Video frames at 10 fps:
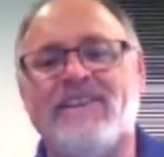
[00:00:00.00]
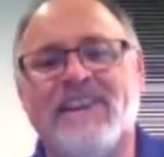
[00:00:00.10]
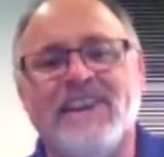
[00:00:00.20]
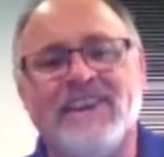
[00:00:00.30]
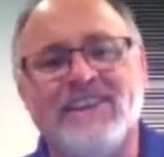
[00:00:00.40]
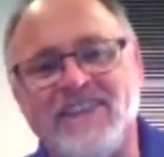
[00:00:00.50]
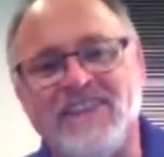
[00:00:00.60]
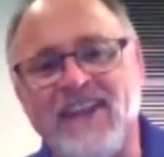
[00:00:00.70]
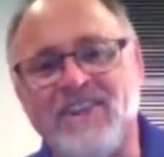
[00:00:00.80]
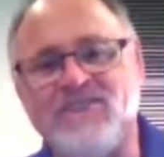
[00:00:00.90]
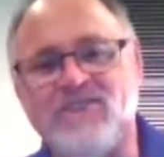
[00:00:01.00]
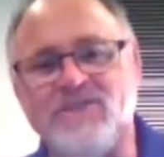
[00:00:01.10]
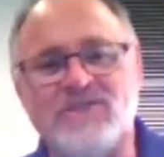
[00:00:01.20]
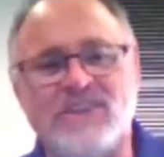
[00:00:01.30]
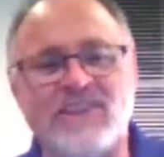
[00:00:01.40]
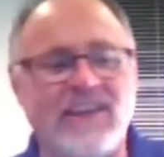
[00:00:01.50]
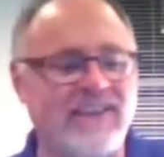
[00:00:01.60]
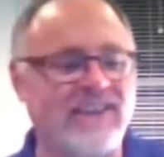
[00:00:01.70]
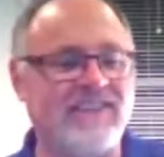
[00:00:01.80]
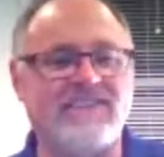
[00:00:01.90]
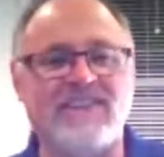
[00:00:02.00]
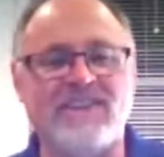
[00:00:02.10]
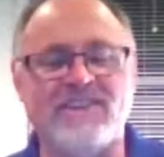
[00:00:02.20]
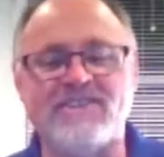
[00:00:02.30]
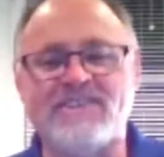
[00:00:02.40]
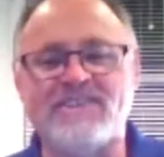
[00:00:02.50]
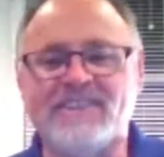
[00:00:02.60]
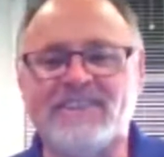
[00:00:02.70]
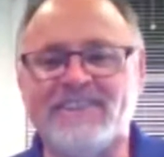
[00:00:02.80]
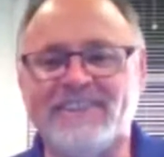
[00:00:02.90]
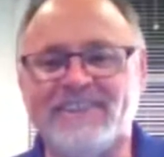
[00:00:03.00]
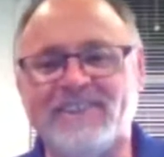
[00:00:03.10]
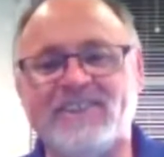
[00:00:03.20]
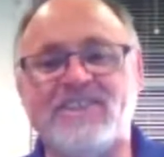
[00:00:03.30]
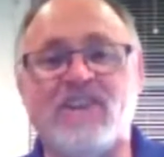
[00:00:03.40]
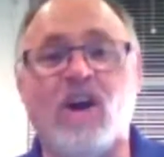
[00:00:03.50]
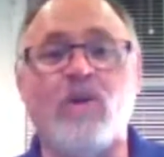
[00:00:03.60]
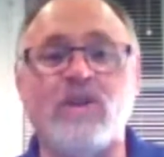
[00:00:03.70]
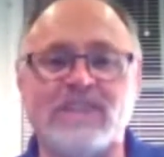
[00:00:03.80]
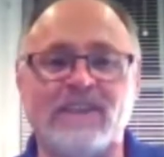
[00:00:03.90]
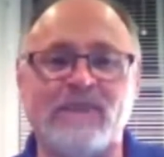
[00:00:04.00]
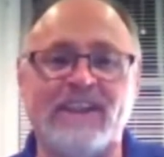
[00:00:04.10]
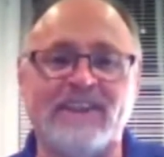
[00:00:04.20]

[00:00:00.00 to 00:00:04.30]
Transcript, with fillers: tennis shoes collecting, sneakers. You're just always going to be well, against that.